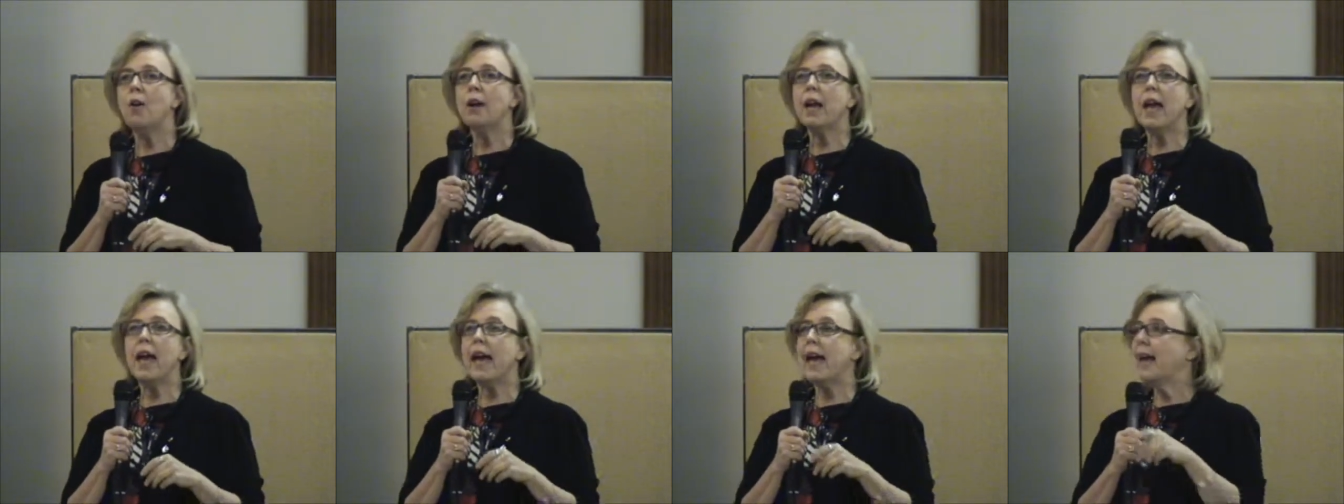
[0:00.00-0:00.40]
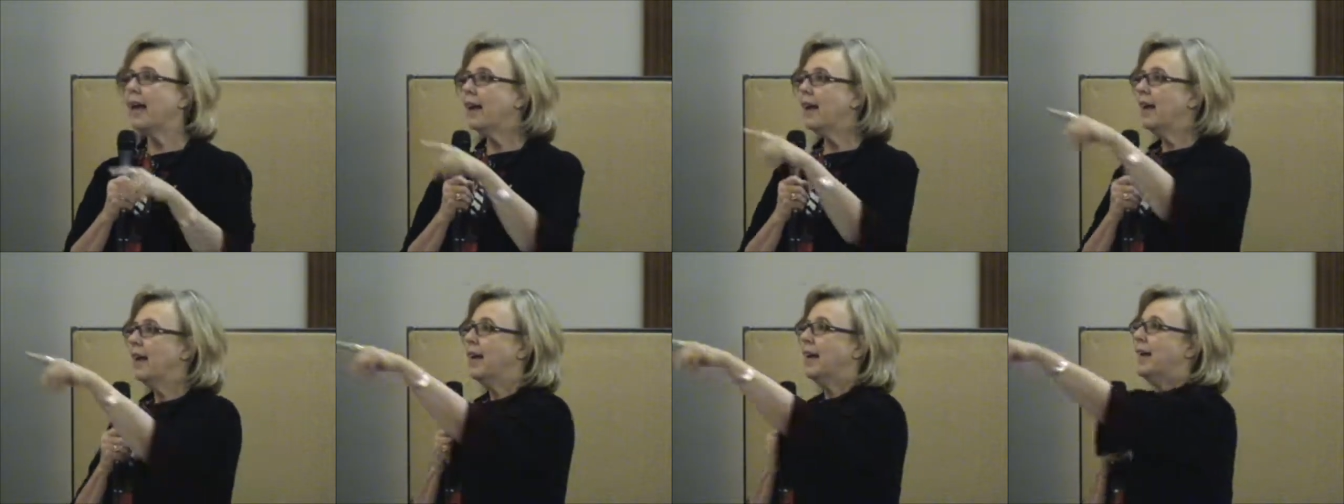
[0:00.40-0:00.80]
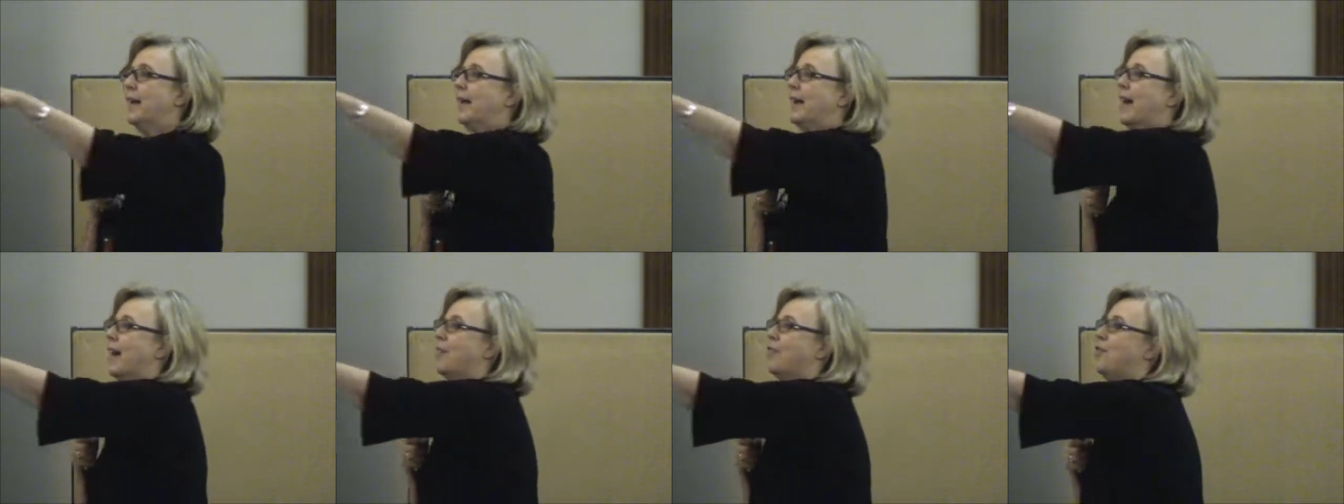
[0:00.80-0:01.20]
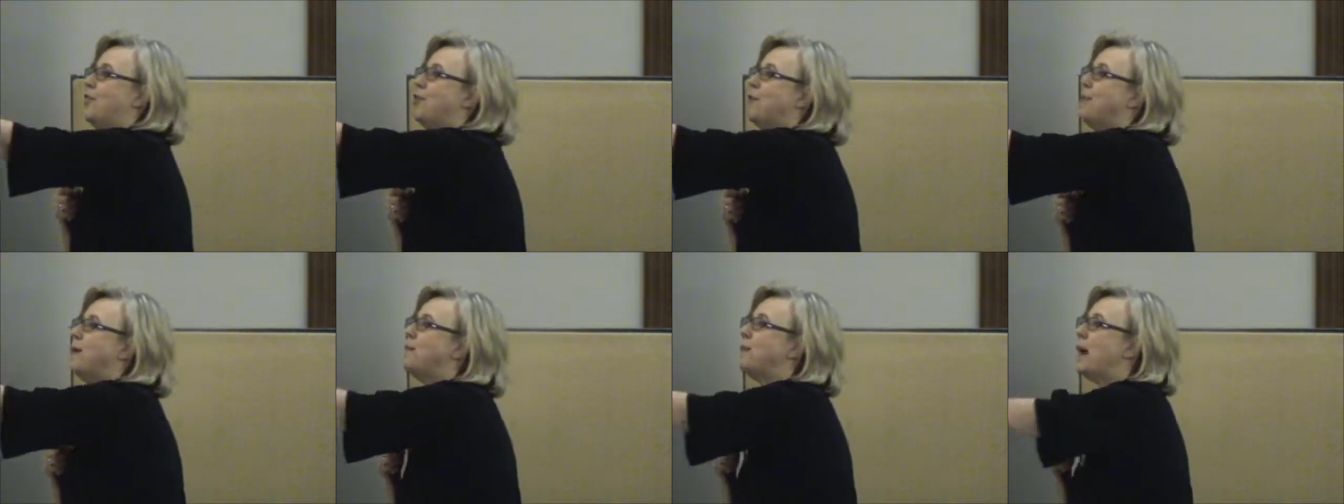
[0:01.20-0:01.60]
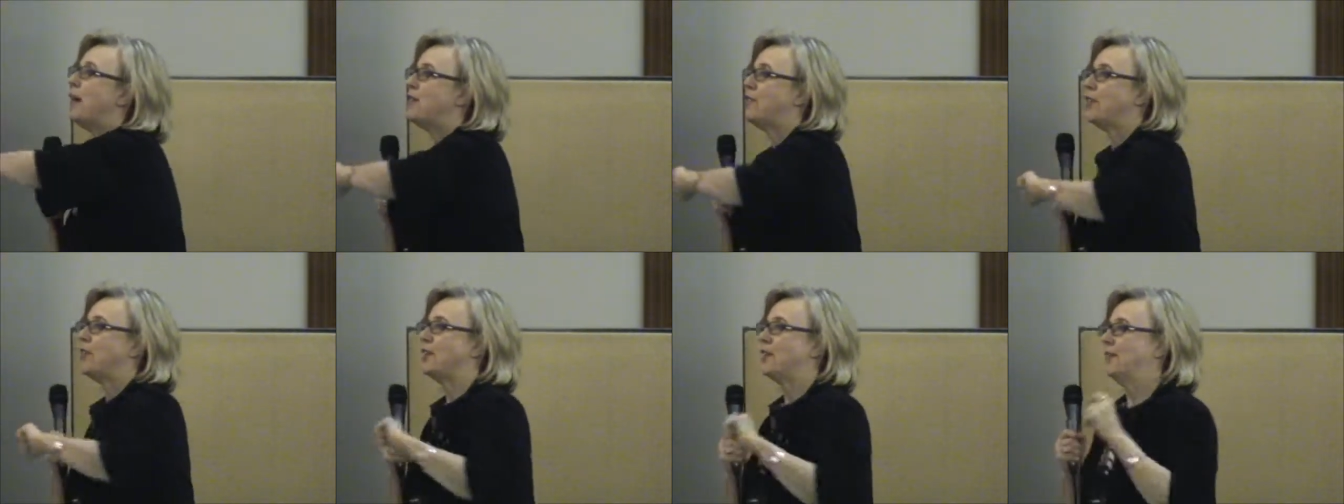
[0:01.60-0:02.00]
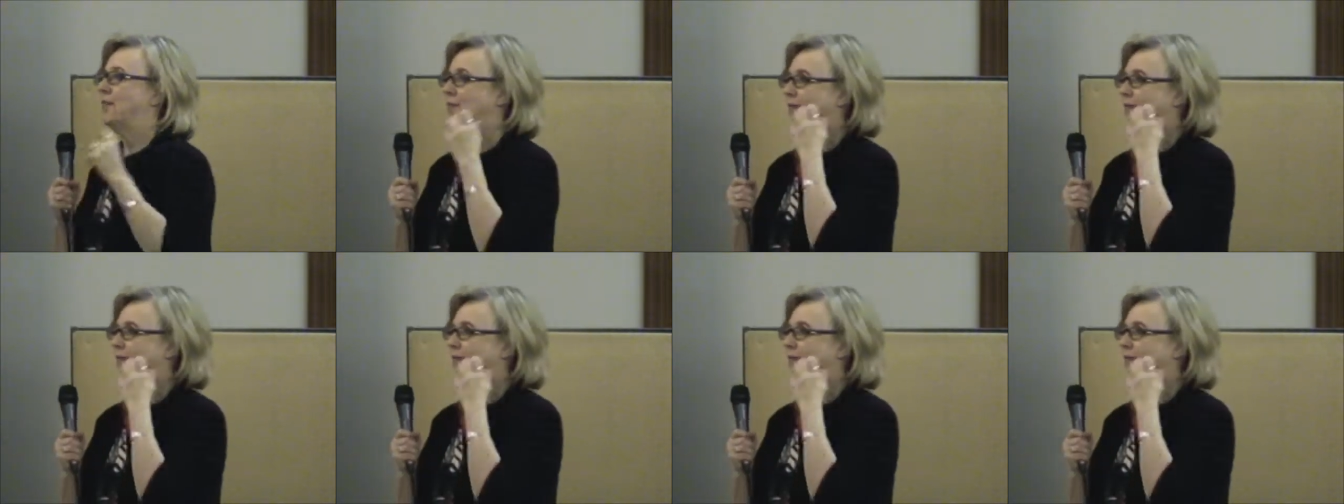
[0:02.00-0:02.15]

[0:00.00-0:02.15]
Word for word: Okay, yes, you have been patient.